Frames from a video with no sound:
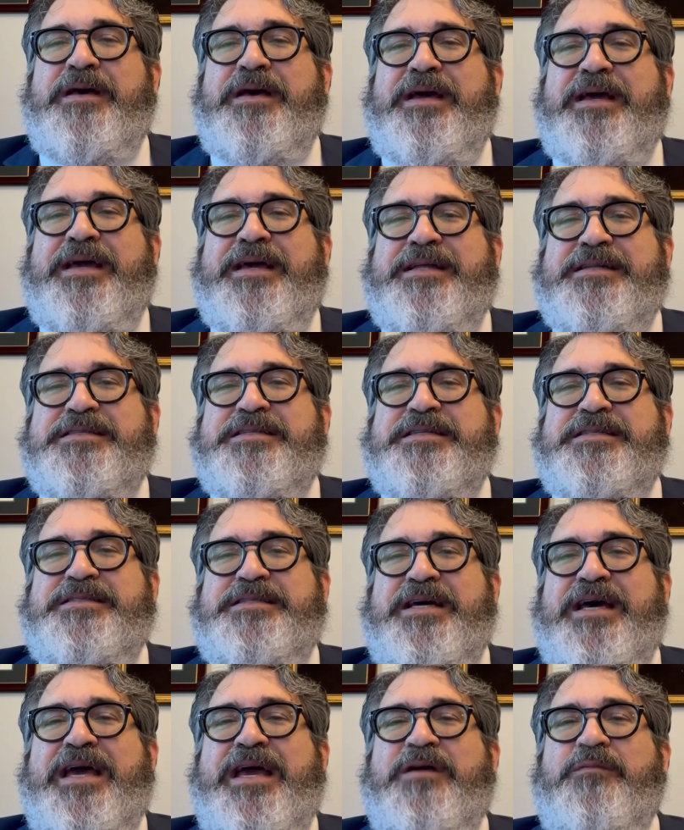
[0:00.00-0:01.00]
And
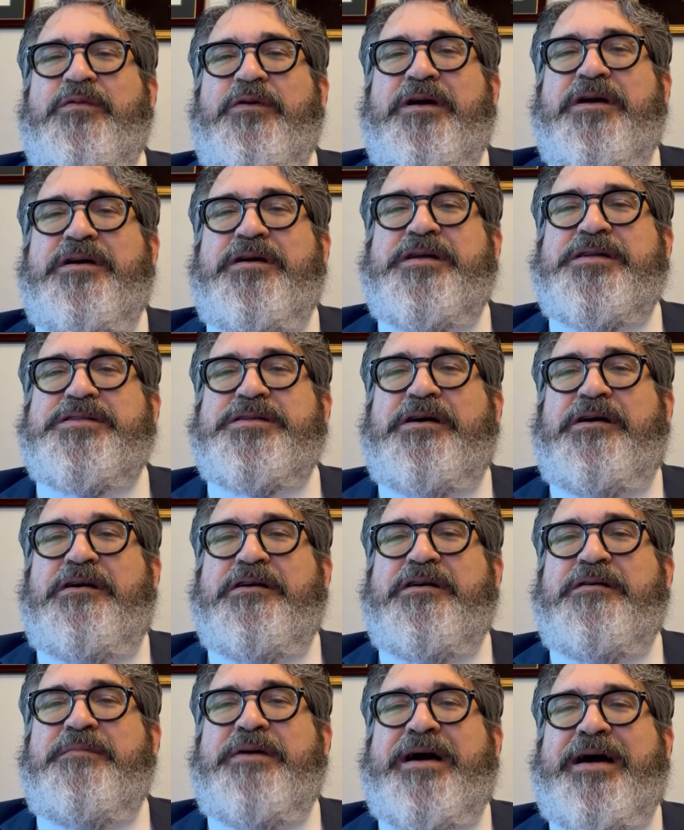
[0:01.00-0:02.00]
today we're going to
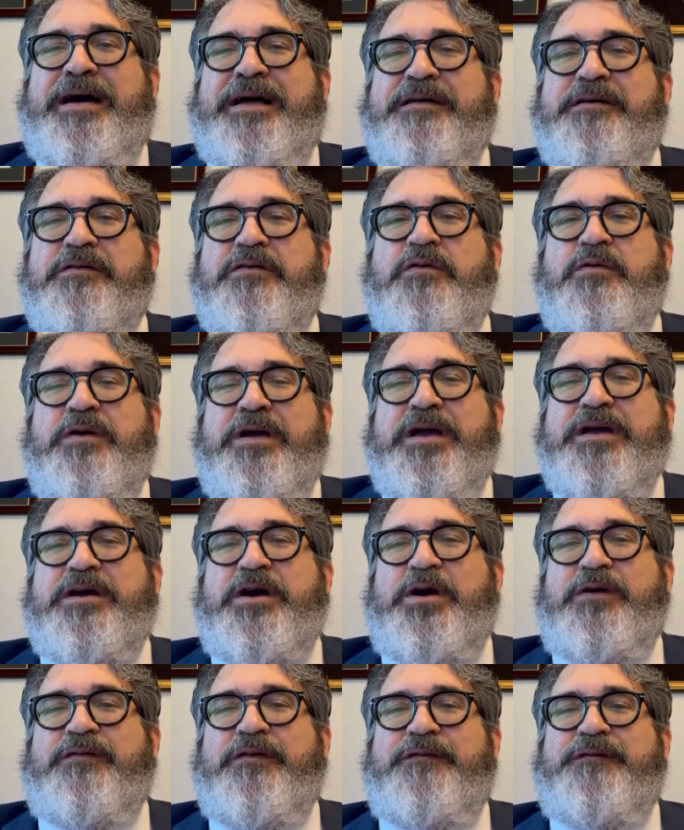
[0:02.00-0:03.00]
talk about a quick
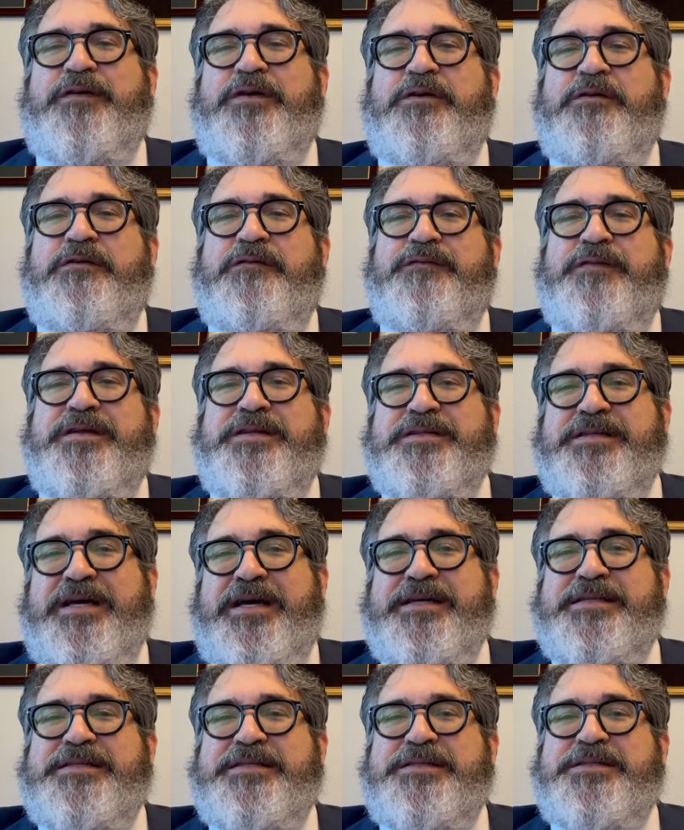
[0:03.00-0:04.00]
overview of the
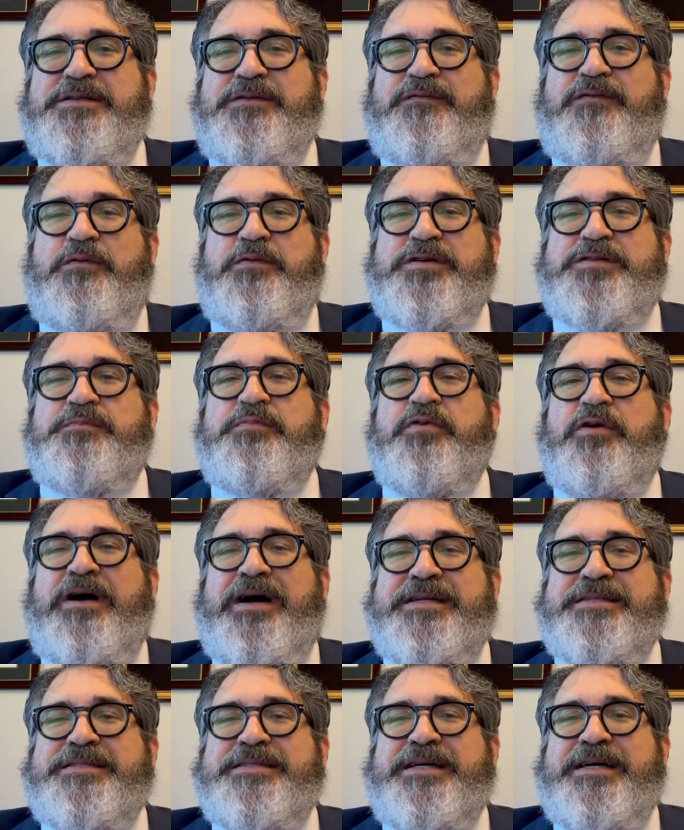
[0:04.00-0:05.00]
Texas divorce
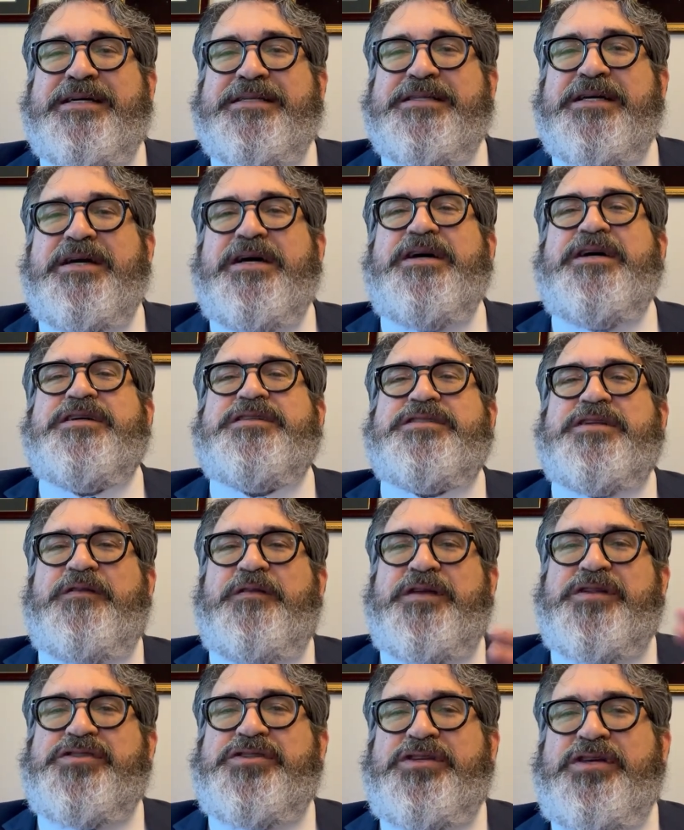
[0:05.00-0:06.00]
process so
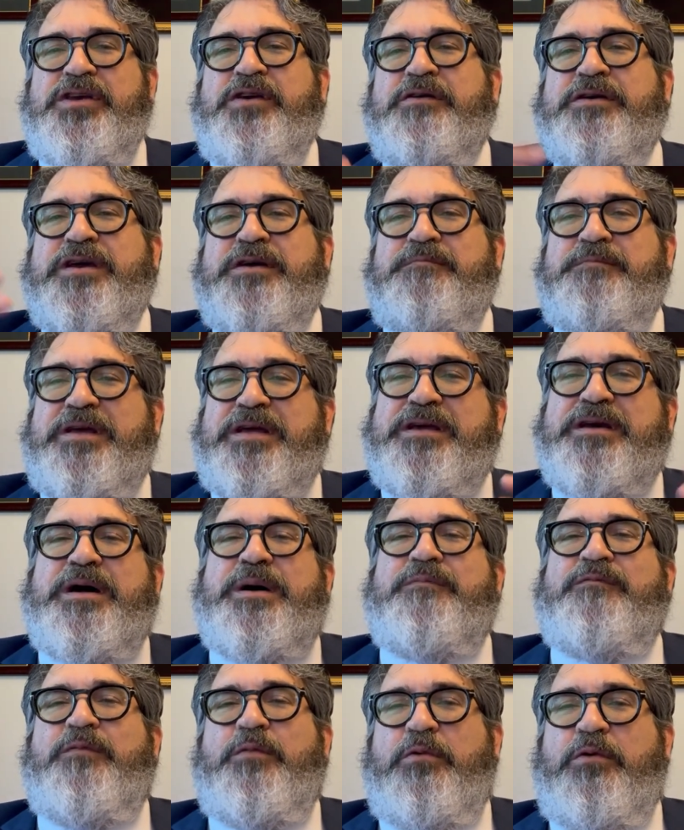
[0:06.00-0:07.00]
that you can
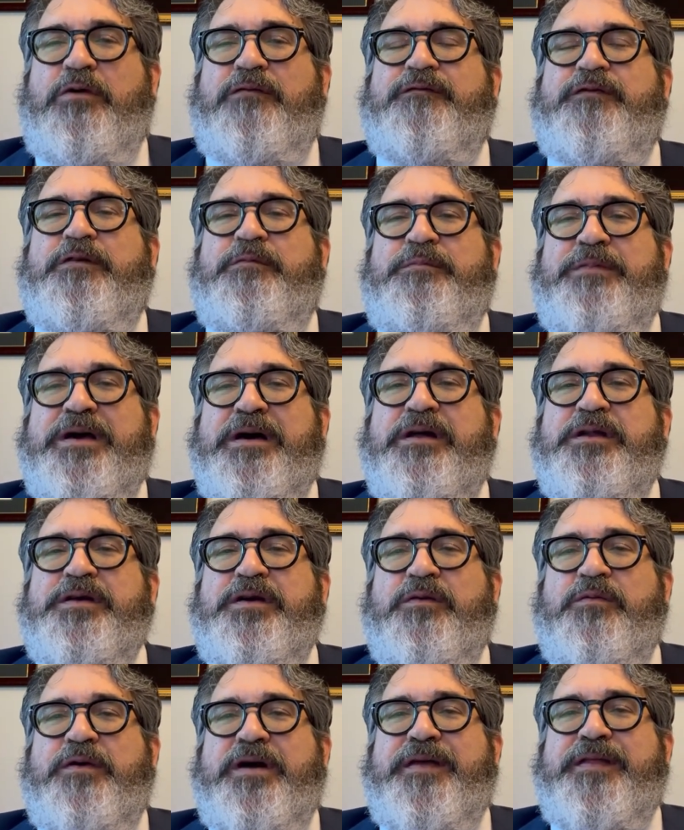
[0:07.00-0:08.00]
become more
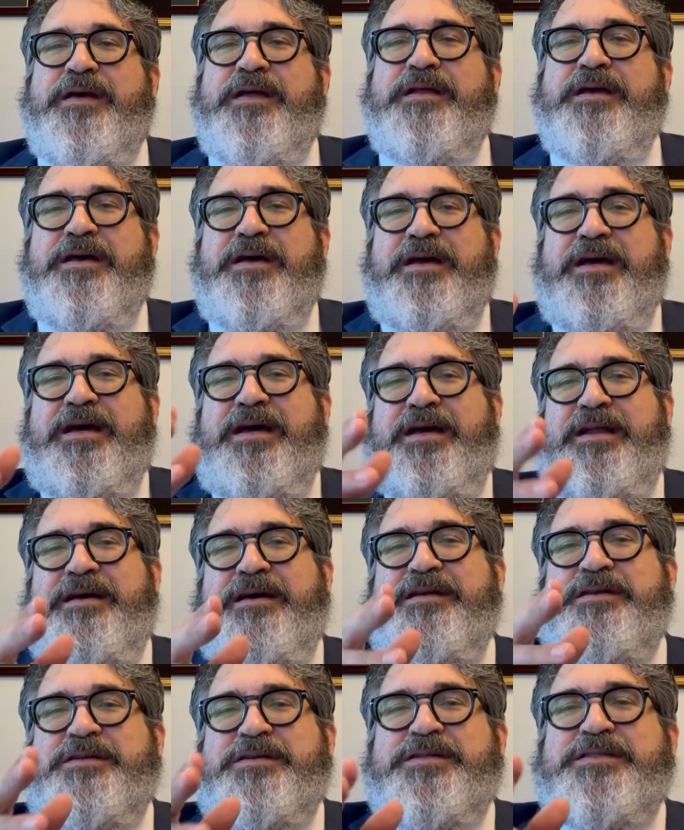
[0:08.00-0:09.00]
familiar with it and
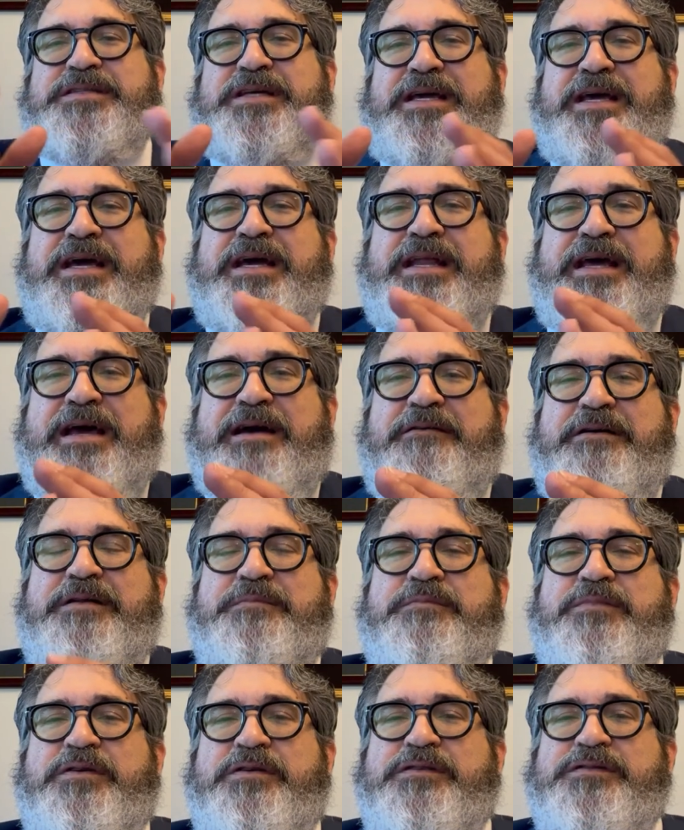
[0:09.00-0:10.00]
understand how
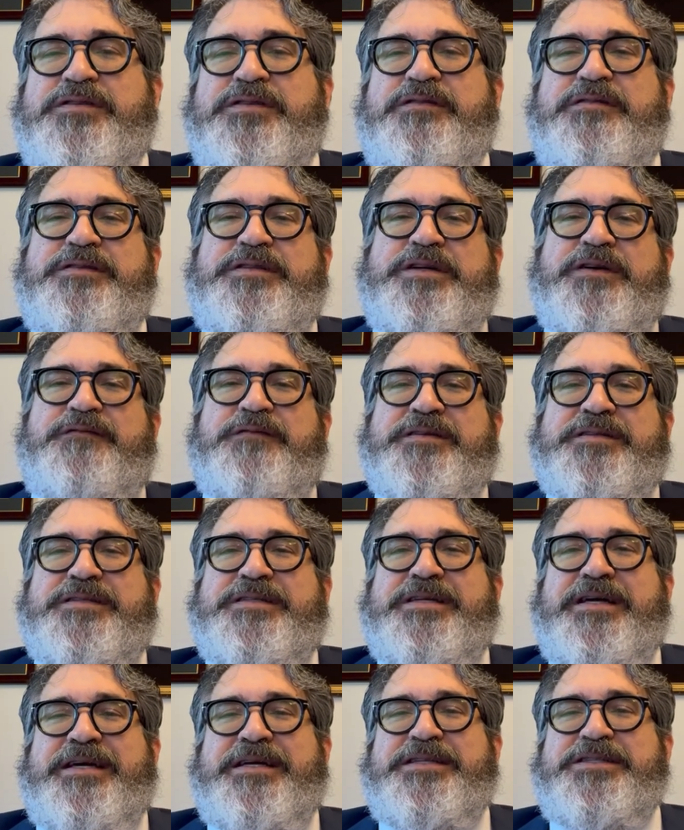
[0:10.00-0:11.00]
it moves through the different
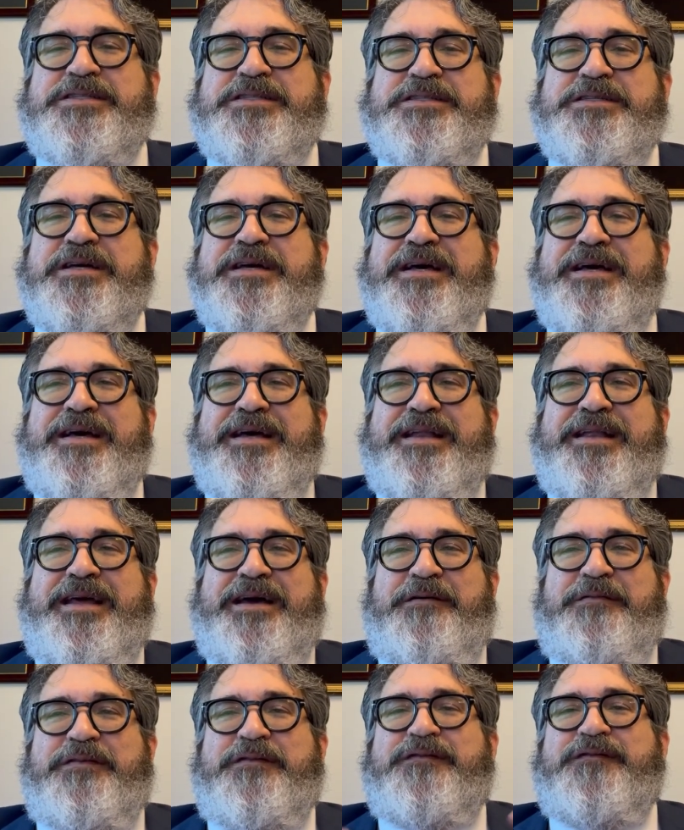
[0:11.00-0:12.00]
stages.
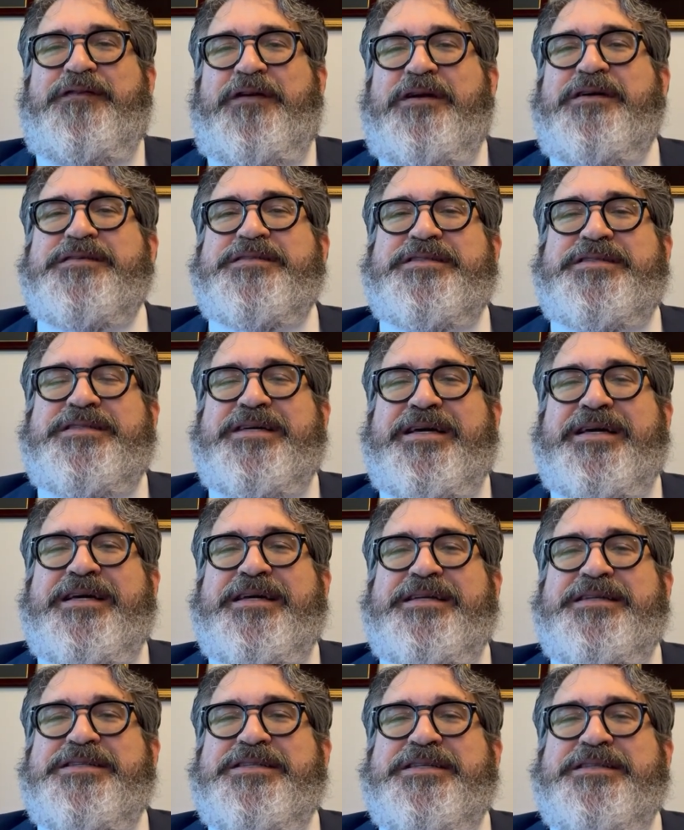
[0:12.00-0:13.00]
Now, the first
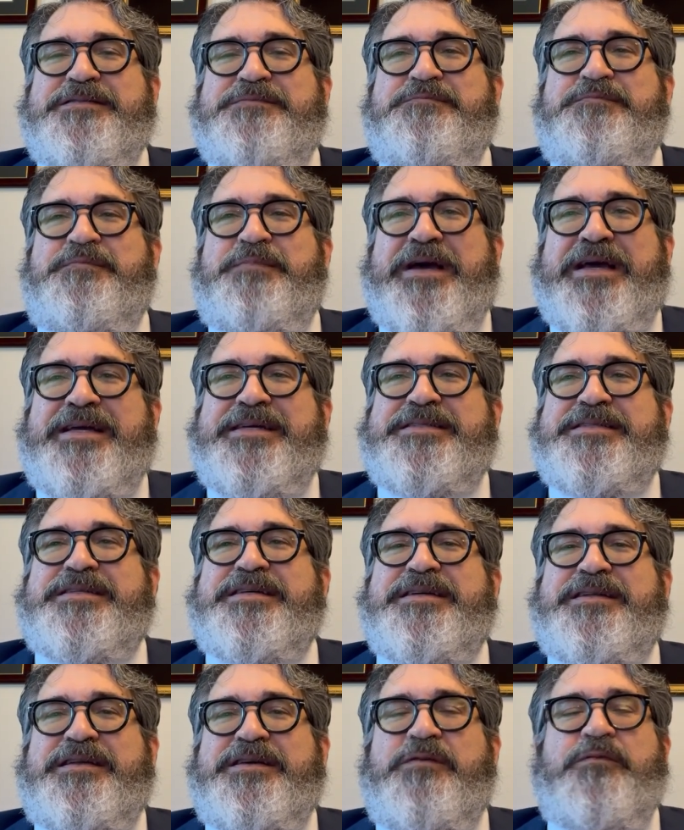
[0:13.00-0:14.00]
stage is
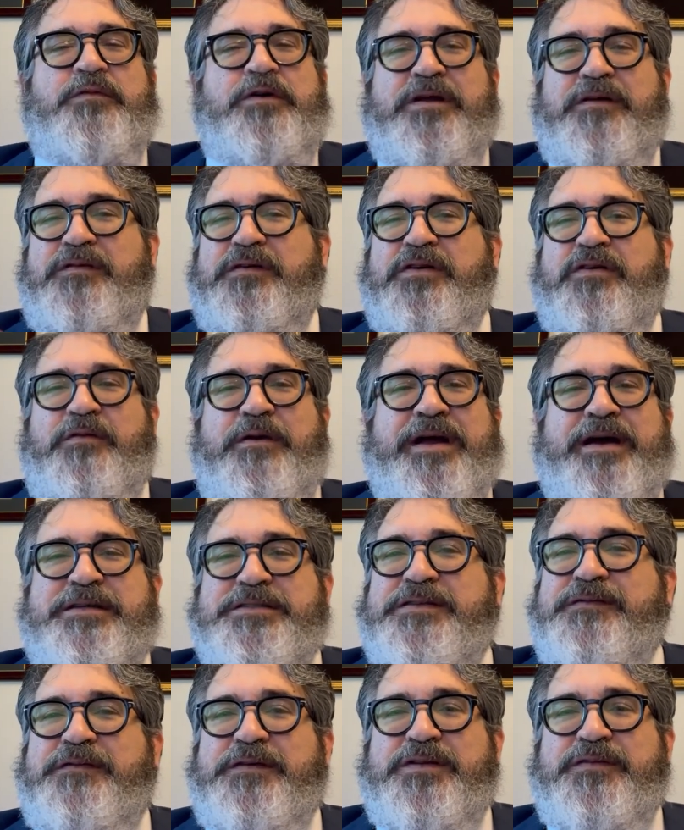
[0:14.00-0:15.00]
basically what are the
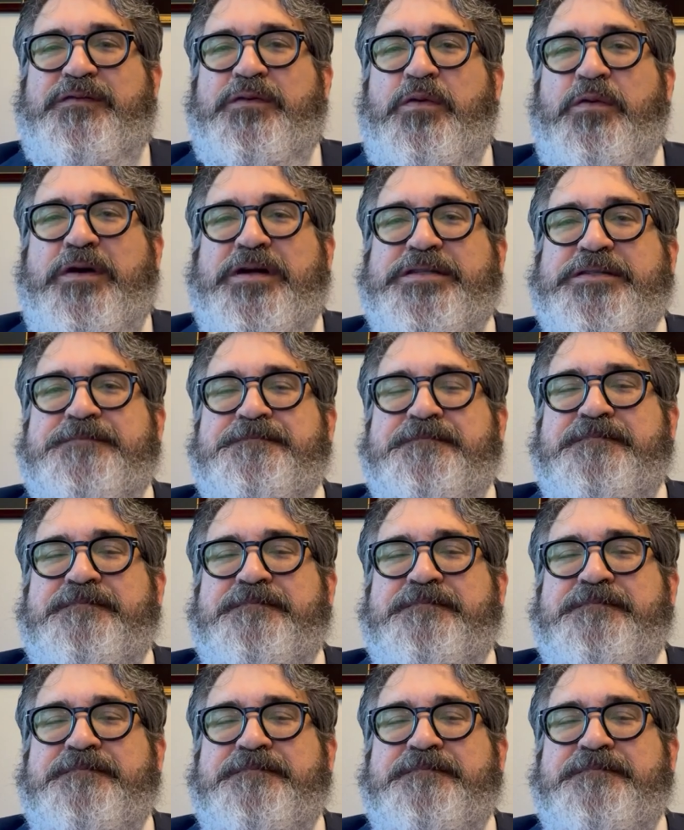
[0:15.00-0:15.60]
grounds for divorce?